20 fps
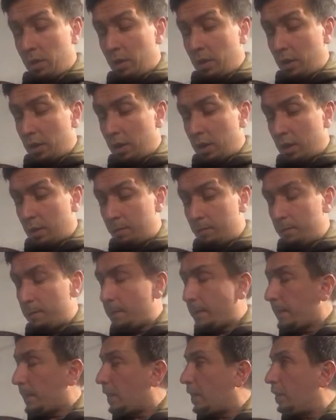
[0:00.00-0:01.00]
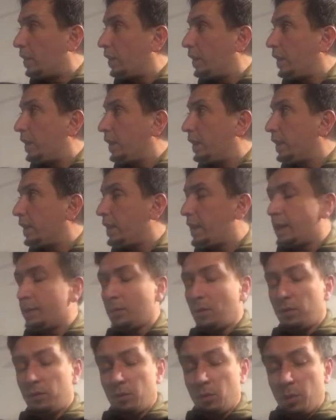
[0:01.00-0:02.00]
The name
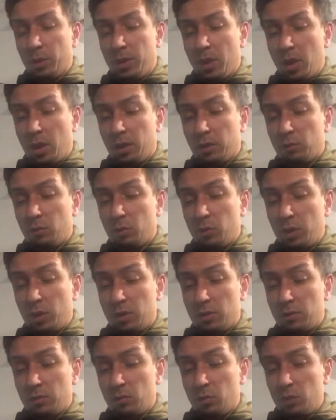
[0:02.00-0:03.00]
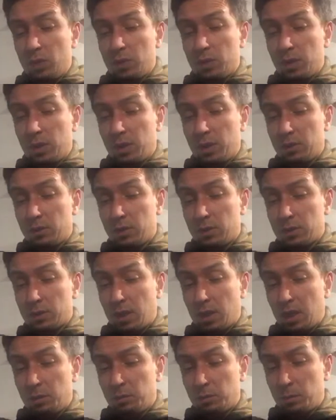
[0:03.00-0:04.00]
of the one that I read recently has
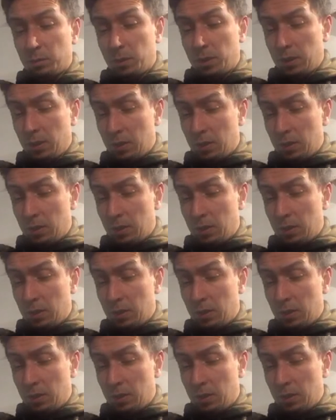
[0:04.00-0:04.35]
escaped me.